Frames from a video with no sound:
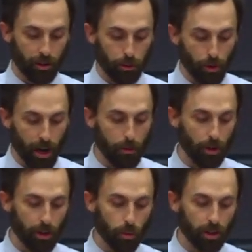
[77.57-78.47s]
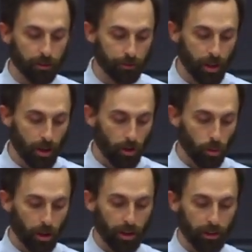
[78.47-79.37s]
the primary one
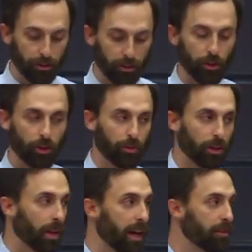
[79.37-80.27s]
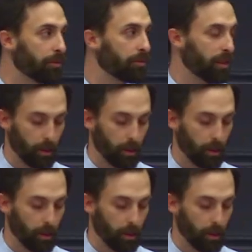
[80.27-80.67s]
was centered on the life